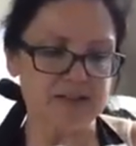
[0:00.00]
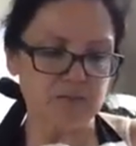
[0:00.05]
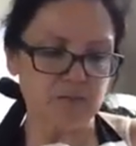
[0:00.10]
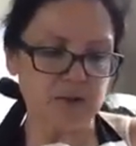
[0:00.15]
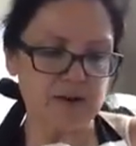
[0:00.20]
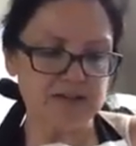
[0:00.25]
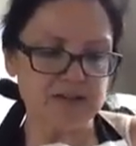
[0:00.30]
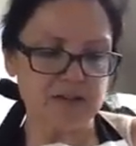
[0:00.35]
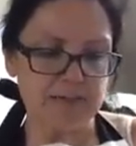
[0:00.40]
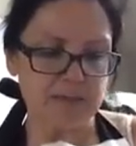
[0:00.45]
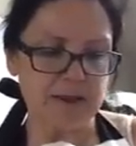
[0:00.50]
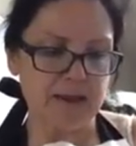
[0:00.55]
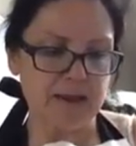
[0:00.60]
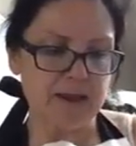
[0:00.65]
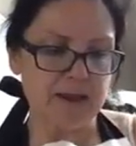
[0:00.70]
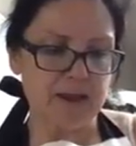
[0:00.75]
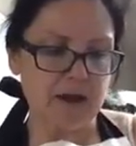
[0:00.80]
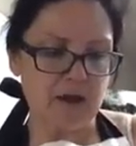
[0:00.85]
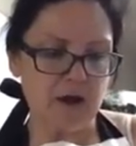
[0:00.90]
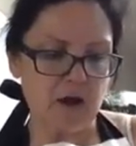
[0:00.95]

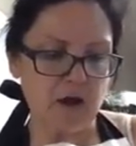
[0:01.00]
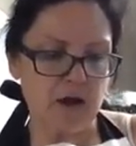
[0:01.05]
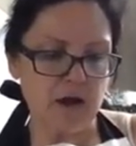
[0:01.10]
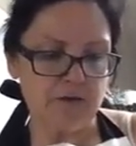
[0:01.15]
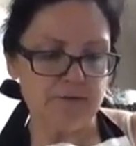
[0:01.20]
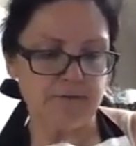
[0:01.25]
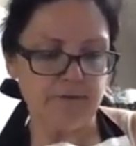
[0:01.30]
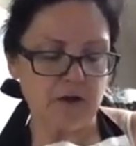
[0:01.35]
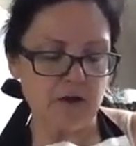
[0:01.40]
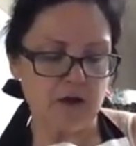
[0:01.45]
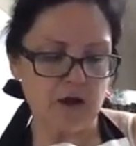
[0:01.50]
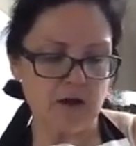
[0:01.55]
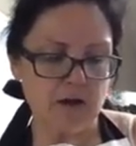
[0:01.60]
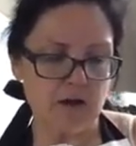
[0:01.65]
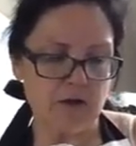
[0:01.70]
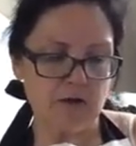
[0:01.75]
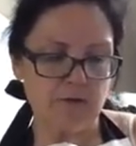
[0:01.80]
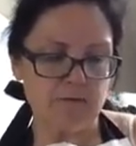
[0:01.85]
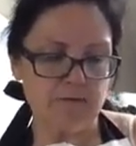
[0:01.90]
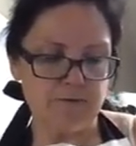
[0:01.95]
recipe off
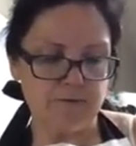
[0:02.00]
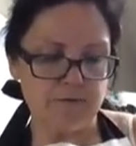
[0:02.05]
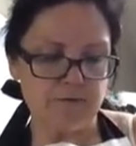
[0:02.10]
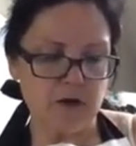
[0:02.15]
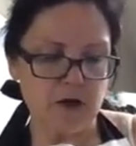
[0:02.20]
of